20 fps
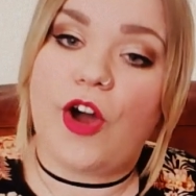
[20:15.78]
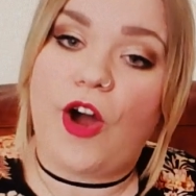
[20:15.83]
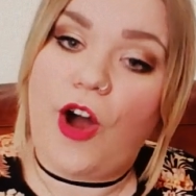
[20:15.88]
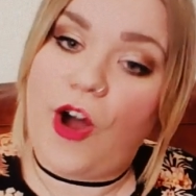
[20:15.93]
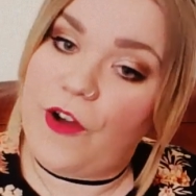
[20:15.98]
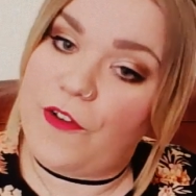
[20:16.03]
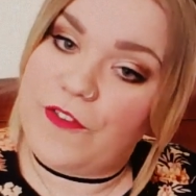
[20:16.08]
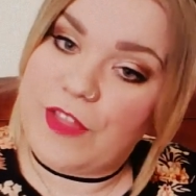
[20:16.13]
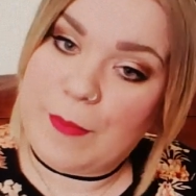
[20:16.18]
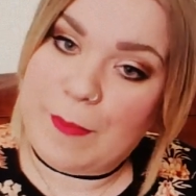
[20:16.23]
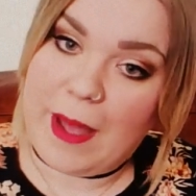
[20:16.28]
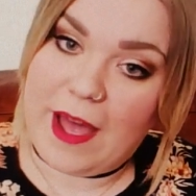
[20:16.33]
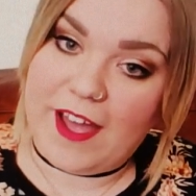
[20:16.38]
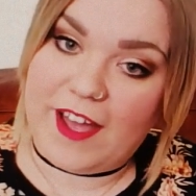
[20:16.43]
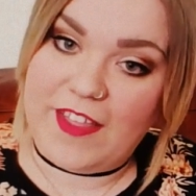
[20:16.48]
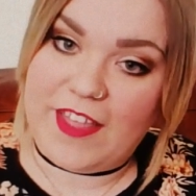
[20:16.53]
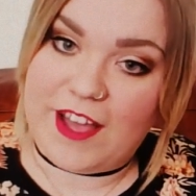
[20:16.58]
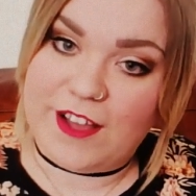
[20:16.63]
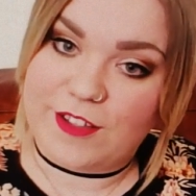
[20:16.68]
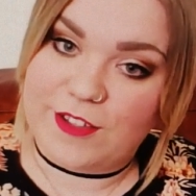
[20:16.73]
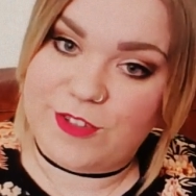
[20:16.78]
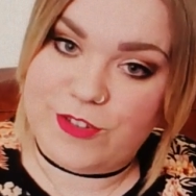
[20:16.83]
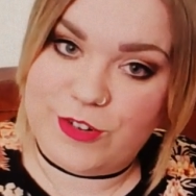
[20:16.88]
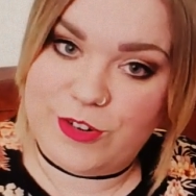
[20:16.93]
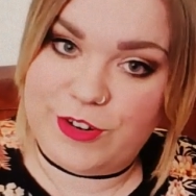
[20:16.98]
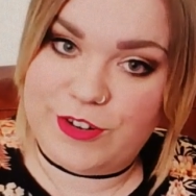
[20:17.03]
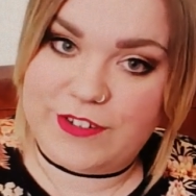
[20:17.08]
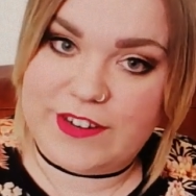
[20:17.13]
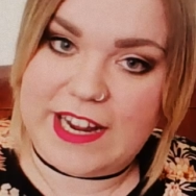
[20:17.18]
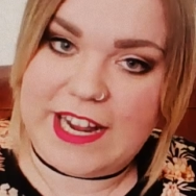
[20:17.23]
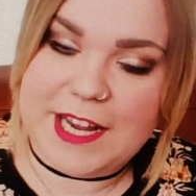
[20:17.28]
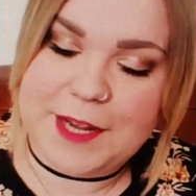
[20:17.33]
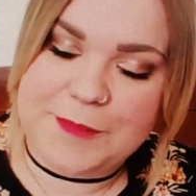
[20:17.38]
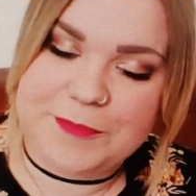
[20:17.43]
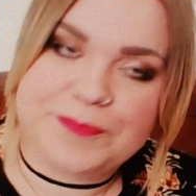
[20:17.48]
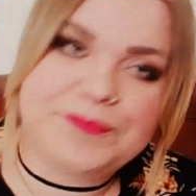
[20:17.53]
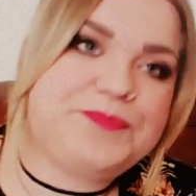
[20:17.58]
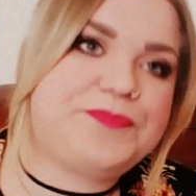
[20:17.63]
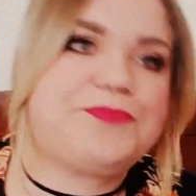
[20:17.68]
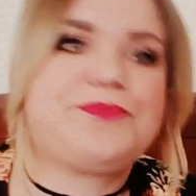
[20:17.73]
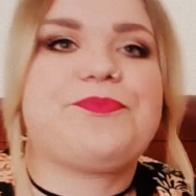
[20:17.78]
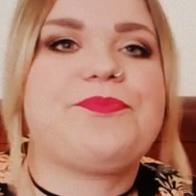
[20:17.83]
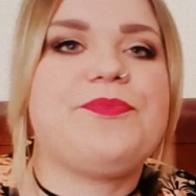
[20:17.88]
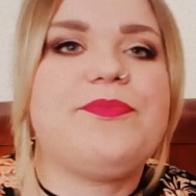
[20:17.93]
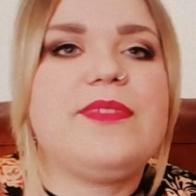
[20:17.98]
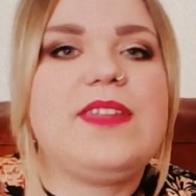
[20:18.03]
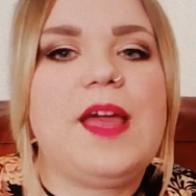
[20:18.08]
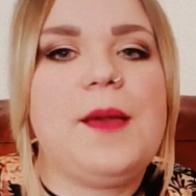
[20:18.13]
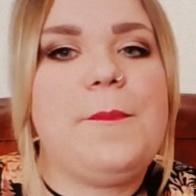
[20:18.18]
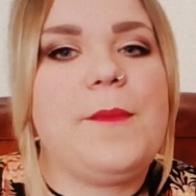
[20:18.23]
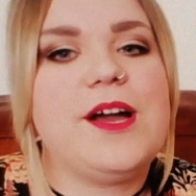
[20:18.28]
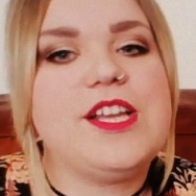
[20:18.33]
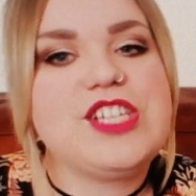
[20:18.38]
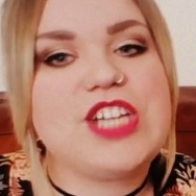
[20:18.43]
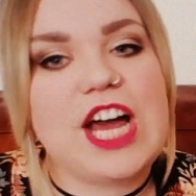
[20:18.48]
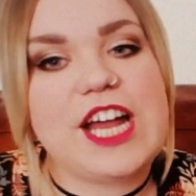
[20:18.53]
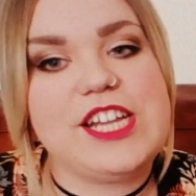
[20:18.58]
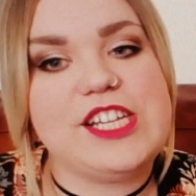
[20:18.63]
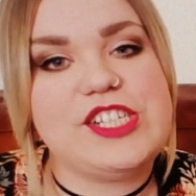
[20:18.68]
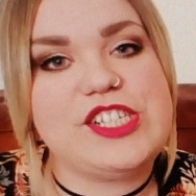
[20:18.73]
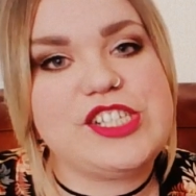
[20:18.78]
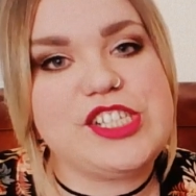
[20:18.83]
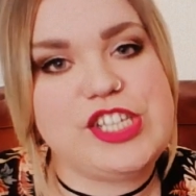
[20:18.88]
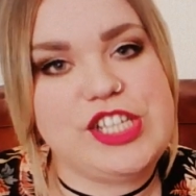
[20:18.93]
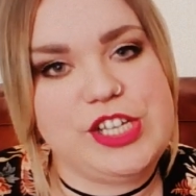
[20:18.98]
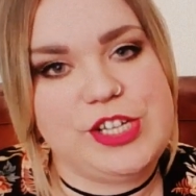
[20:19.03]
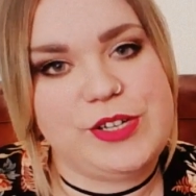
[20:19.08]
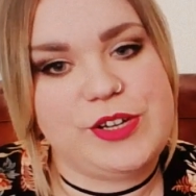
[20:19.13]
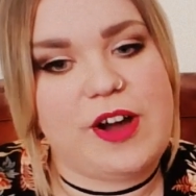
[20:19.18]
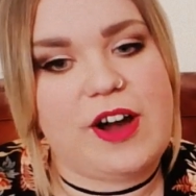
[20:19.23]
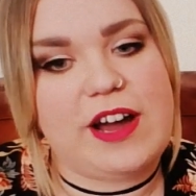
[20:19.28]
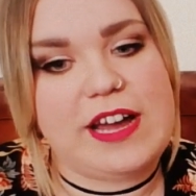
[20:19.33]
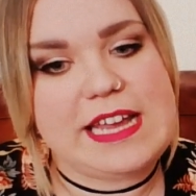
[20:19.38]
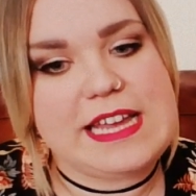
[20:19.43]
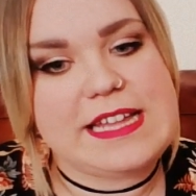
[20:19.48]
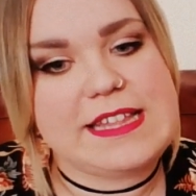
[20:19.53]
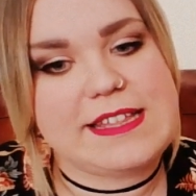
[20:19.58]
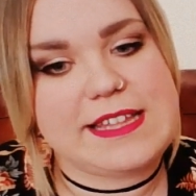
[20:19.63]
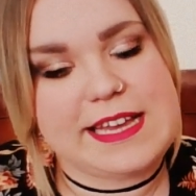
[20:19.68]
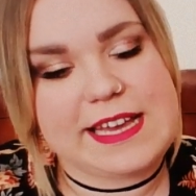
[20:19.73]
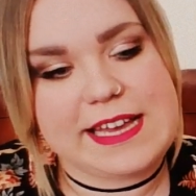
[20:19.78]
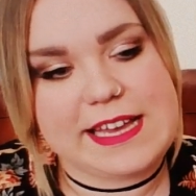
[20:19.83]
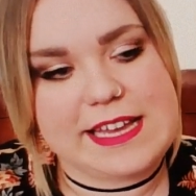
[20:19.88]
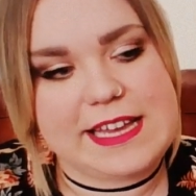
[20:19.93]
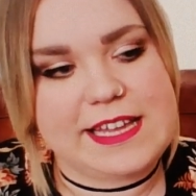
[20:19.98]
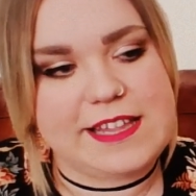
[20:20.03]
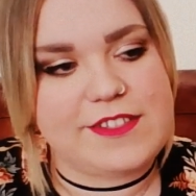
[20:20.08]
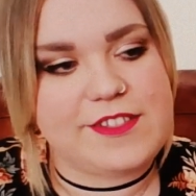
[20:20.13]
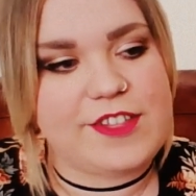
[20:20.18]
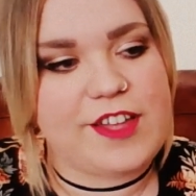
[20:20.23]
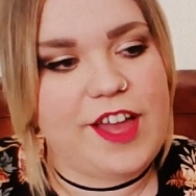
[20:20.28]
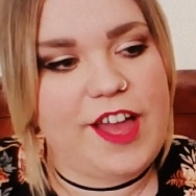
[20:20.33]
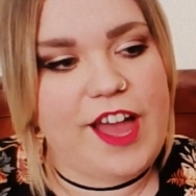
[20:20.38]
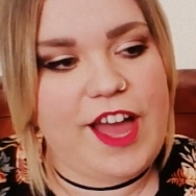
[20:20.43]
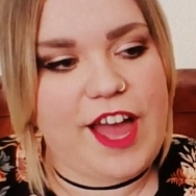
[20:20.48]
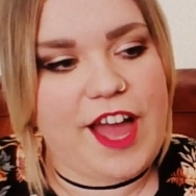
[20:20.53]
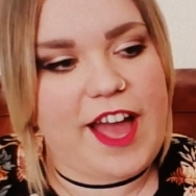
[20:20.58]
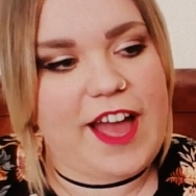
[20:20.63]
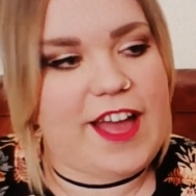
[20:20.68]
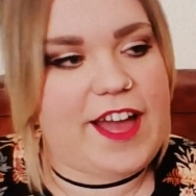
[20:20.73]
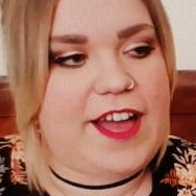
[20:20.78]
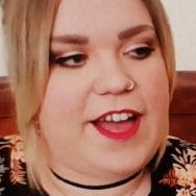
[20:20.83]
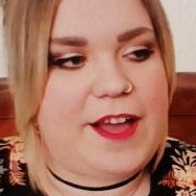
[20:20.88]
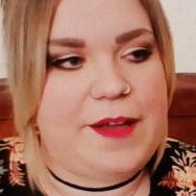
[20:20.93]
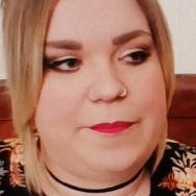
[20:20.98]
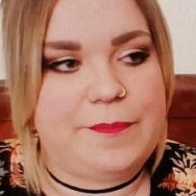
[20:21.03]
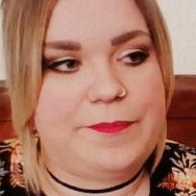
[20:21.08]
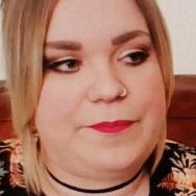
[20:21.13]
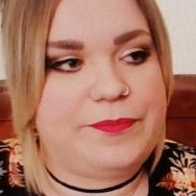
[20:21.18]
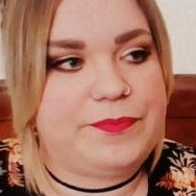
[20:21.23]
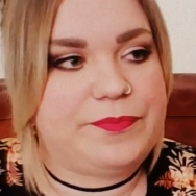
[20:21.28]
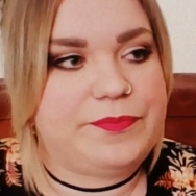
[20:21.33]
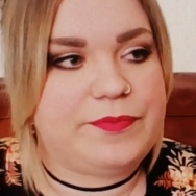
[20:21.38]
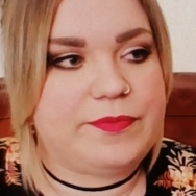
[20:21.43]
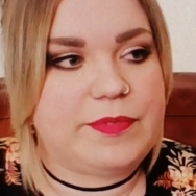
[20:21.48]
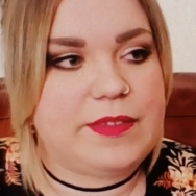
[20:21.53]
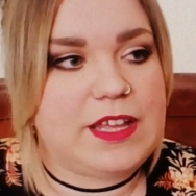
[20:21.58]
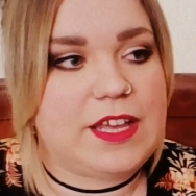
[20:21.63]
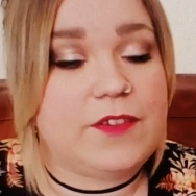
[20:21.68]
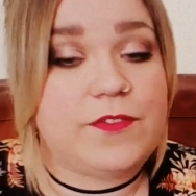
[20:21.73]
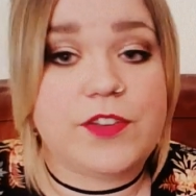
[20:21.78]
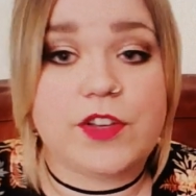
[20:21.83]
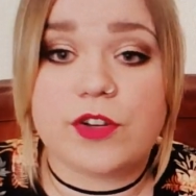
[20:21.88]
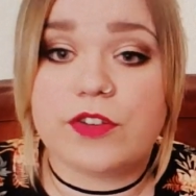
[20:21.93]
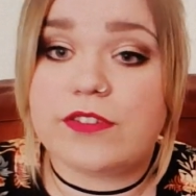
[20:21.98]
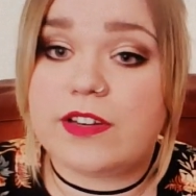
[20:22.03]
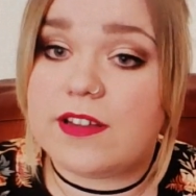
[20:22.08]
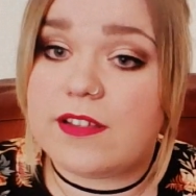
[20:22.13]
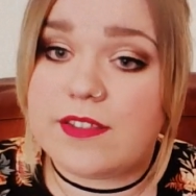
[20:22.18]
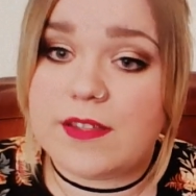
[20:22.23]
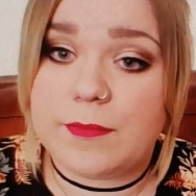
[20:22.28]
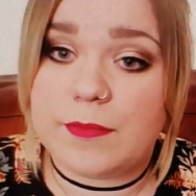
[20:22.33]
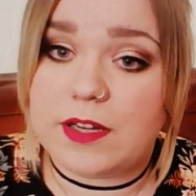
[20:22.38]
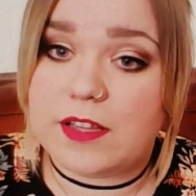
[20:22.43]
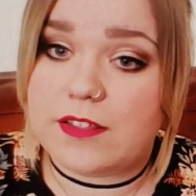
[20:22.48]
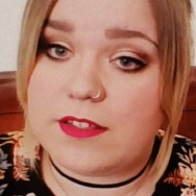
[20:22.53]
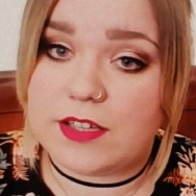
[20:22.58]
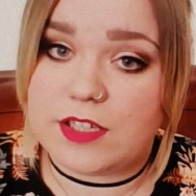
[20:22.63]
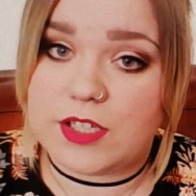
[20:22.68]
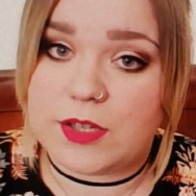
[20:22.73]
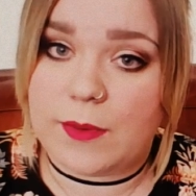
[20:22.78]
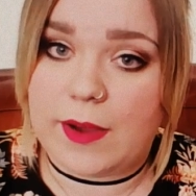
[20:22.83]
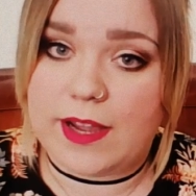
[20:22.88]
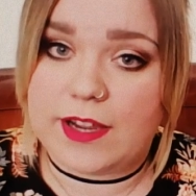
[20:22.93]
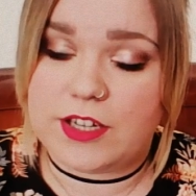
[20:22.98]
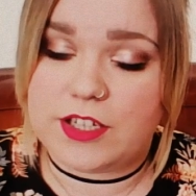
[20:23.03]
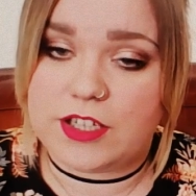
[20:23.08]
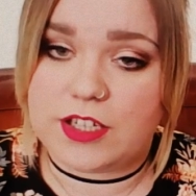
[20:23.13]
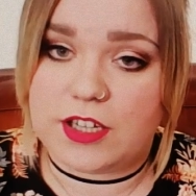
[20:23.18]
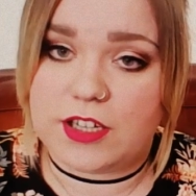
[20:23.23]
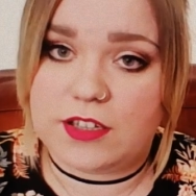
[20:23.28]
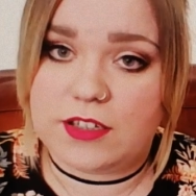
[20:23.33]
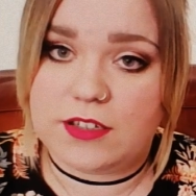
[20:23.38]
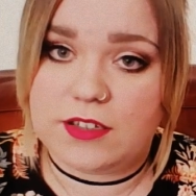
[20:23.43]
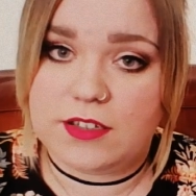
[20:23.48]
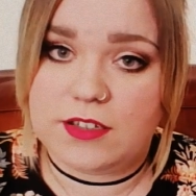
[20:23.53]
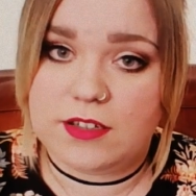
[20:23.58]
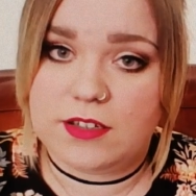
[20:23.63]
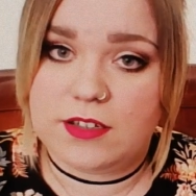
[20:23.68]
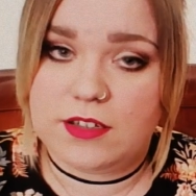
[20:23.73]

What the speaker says: off the back of that story, my challenge to you guys is, if you're in a similar situation,